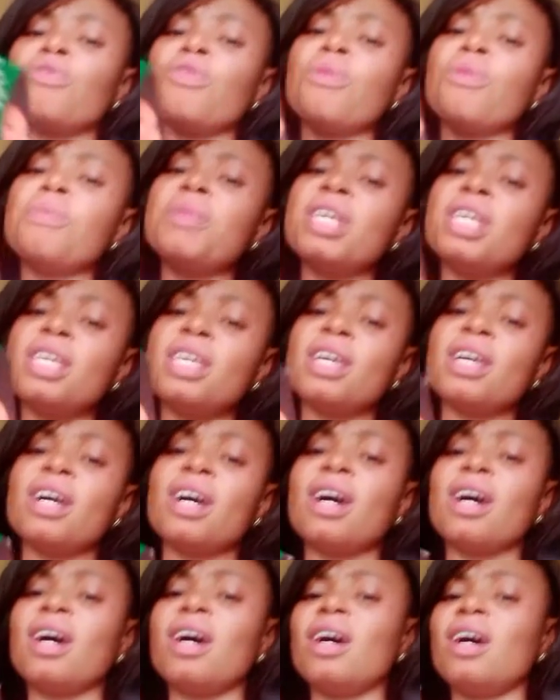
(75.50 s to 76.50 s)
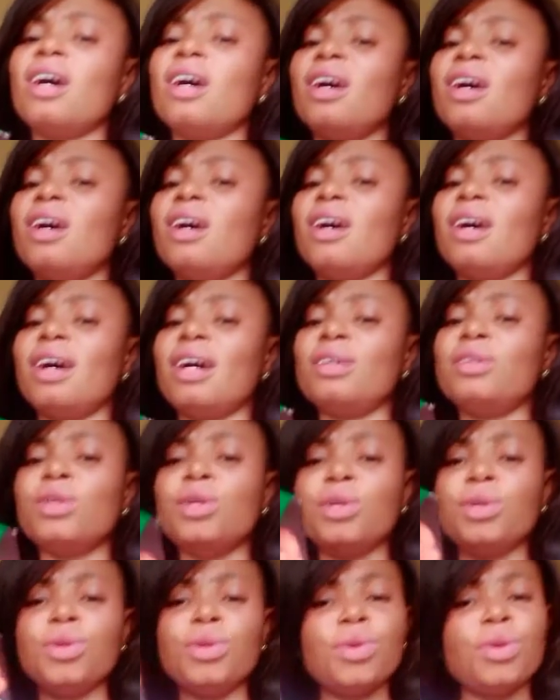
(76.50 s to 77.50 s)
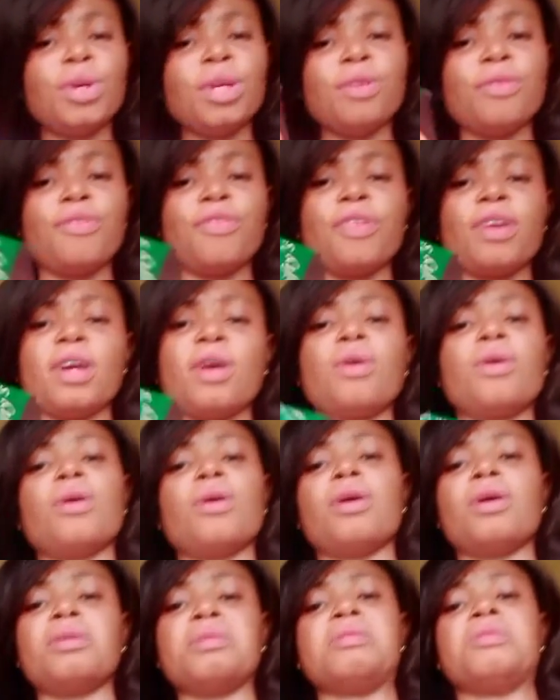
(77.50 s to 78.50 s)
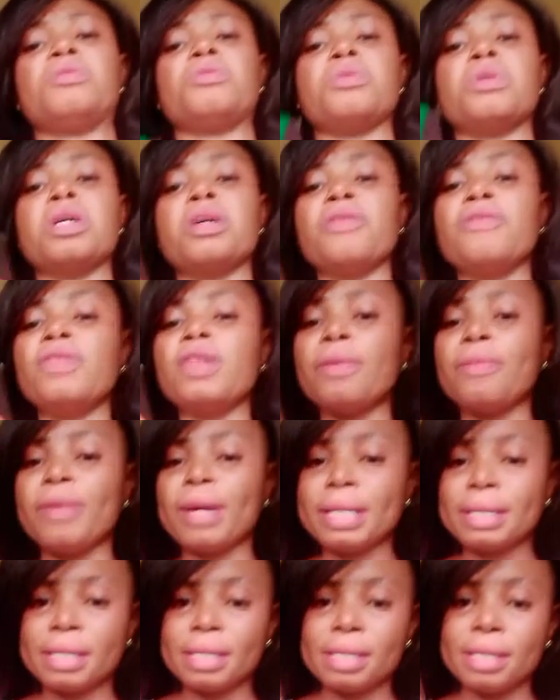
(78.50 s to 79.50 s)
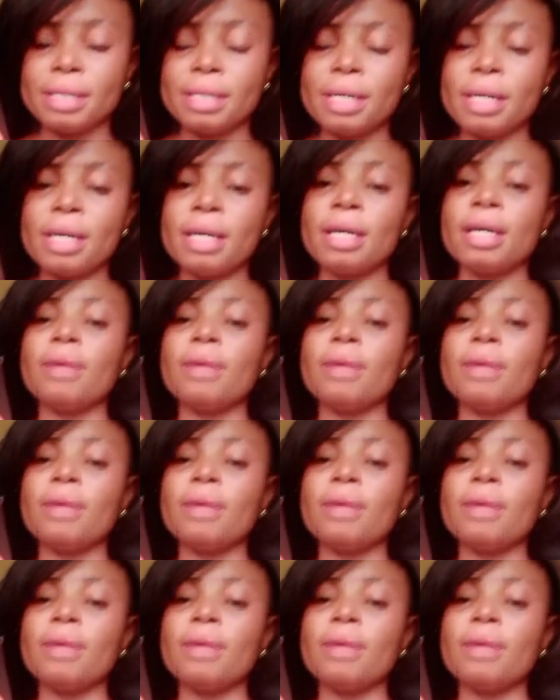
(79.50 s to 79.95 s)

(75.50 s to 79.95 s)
for me, I don't know if fair it will give the person,